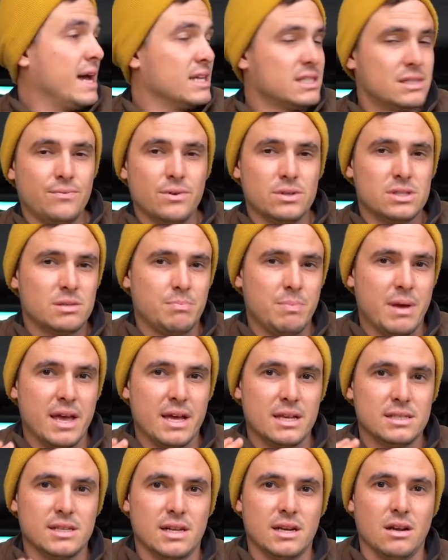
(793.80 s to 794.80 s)
As for
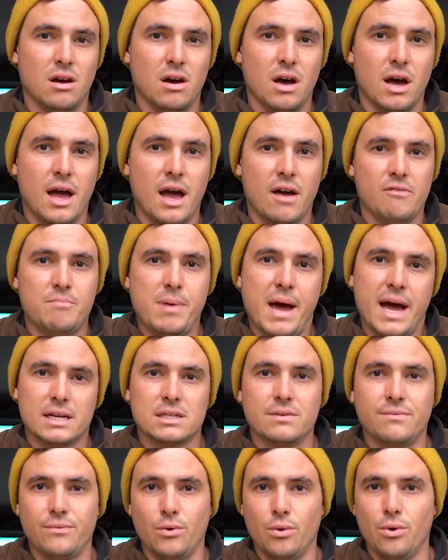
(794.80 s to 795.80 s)
spares that I have
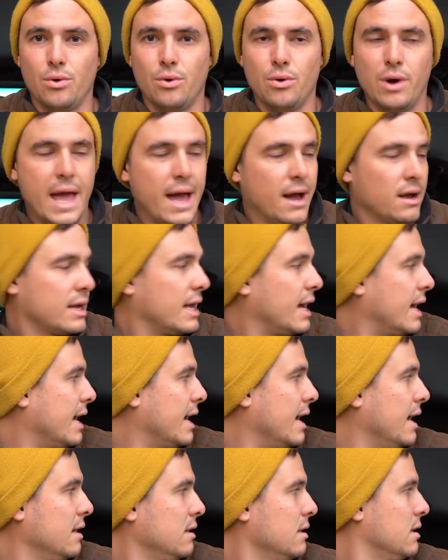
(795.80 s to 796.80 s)
packed for our
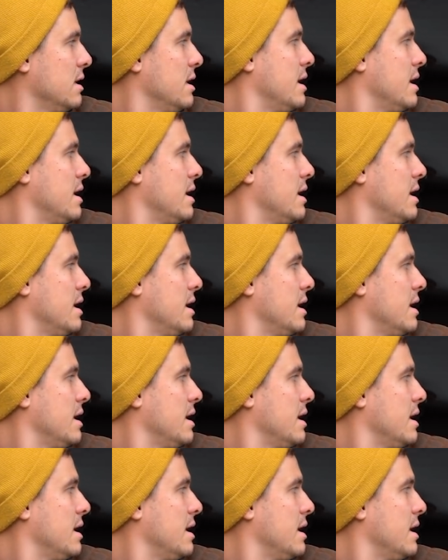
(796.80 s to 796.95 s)
car,